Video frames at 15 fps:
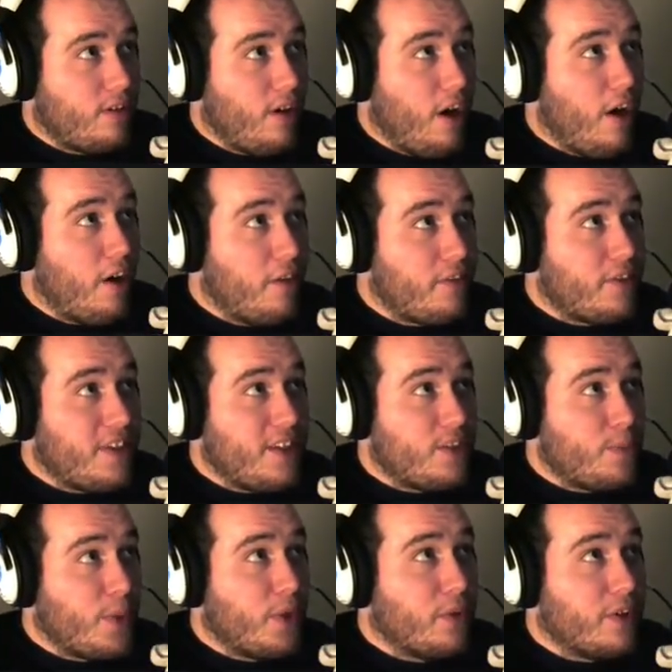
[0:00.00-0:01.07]
of these
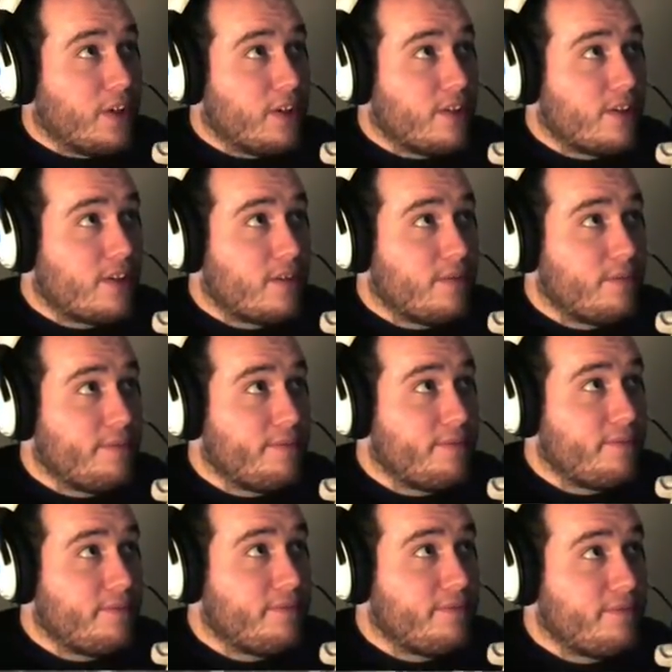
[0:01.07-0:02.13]
buildings.
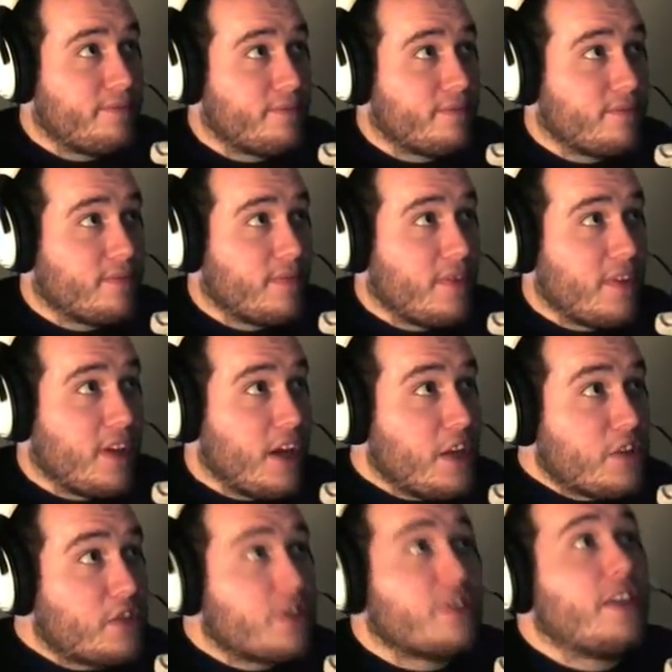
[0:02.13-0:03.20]

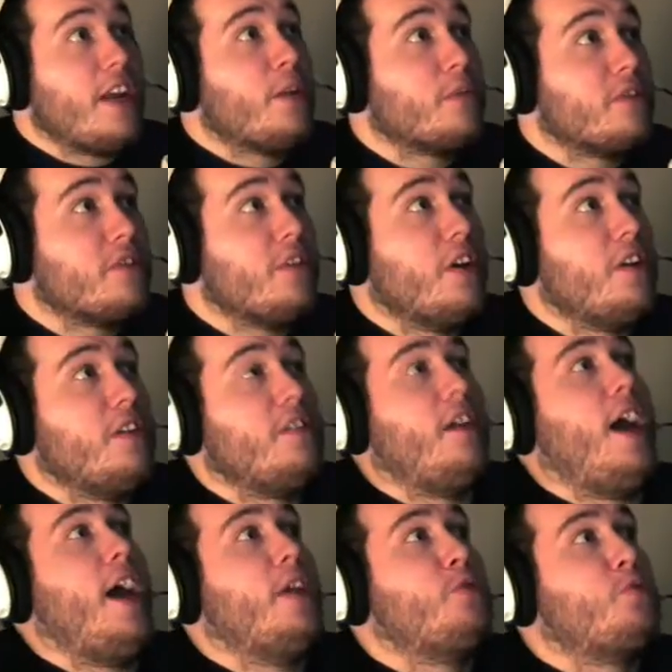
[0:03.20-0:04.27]
It's just
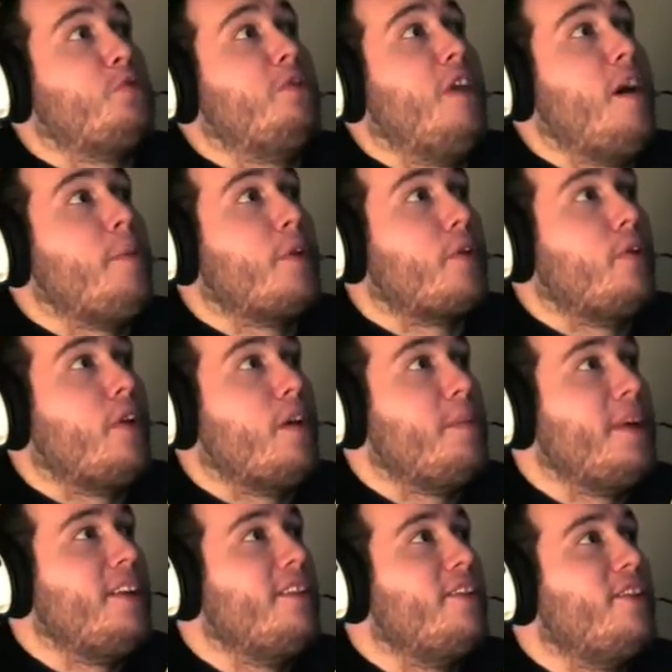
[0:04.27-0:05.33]
astronomical. I
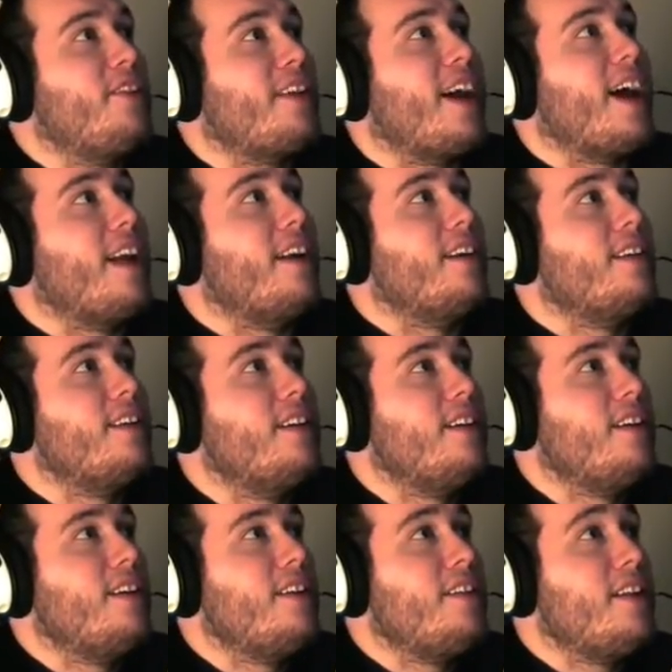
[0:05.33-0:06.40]
mean, look at it.
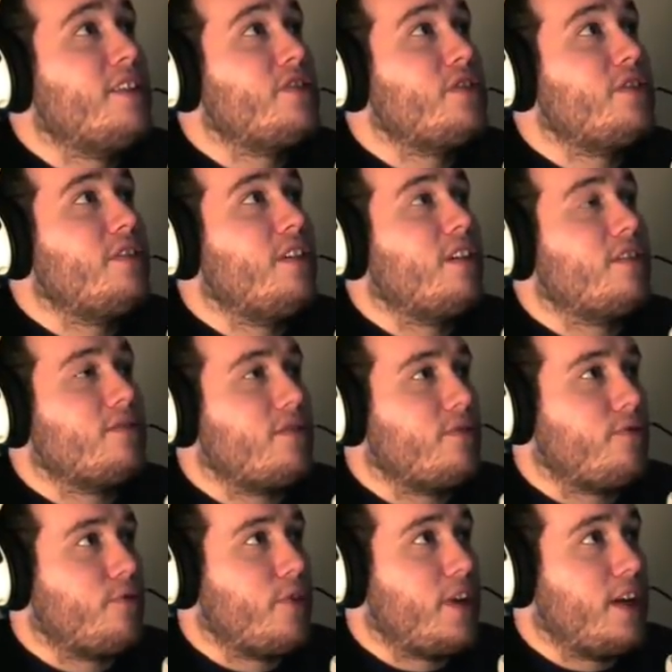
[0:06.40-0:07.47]
That's
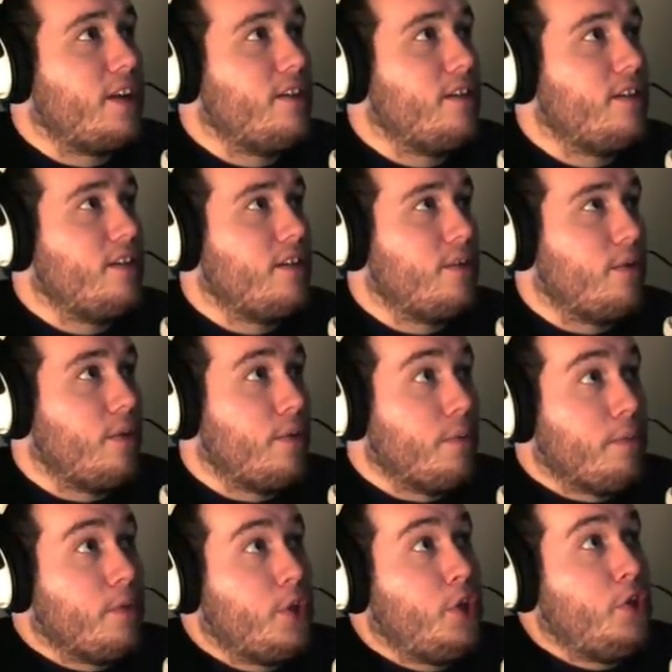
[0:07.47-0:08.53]
freaking
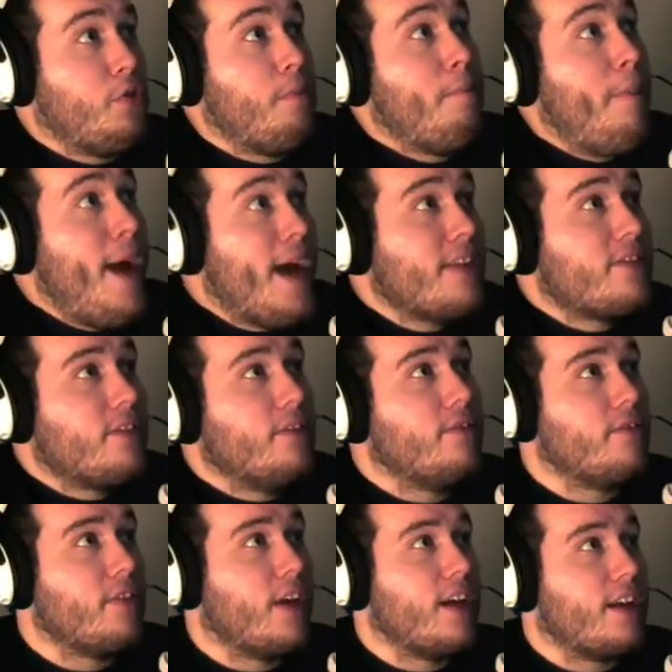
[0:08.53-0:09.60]
massive.
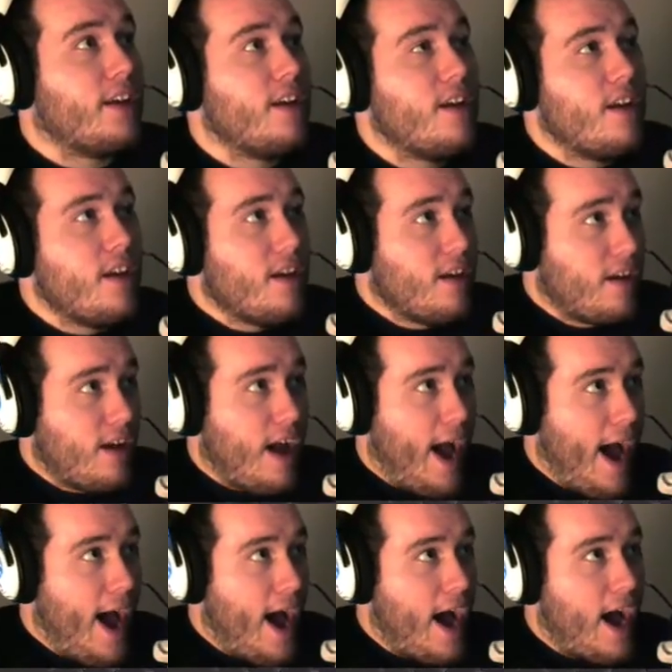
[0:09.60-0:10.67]
Like,
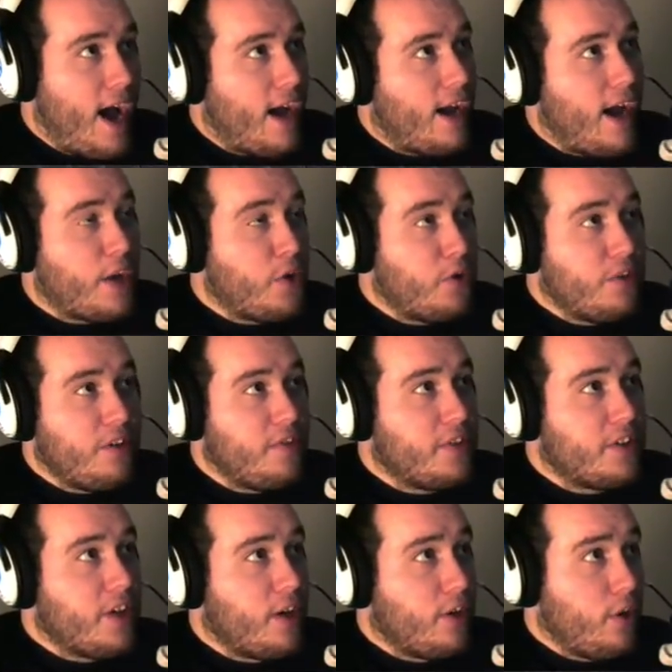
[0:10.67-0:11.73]
I couldn't even
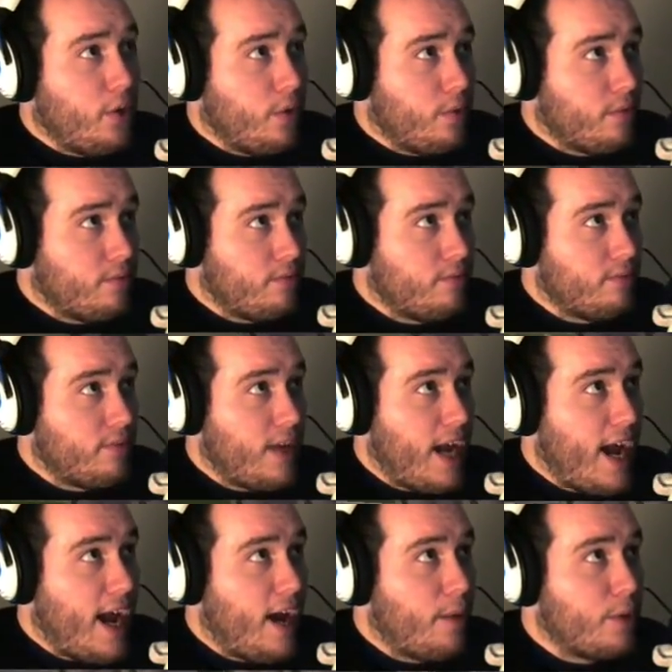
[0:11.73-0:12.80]
tell you
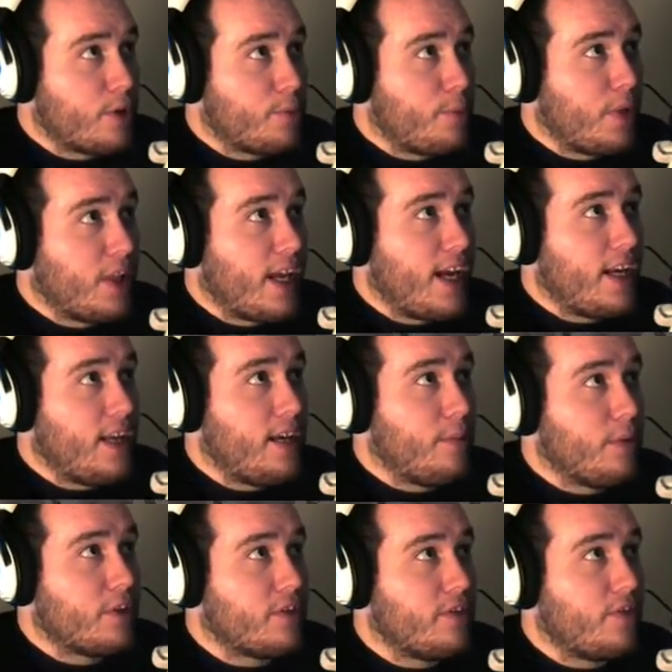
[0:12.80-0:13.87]
how much planning
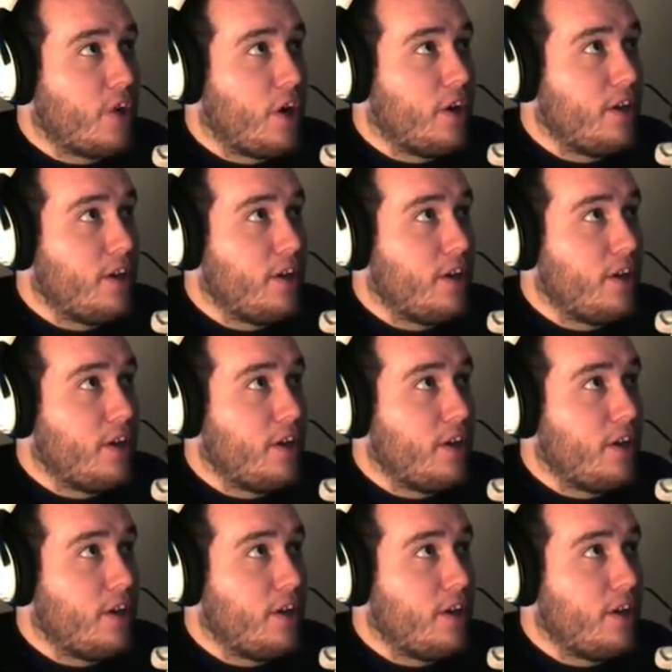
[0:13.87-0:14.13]
must have gone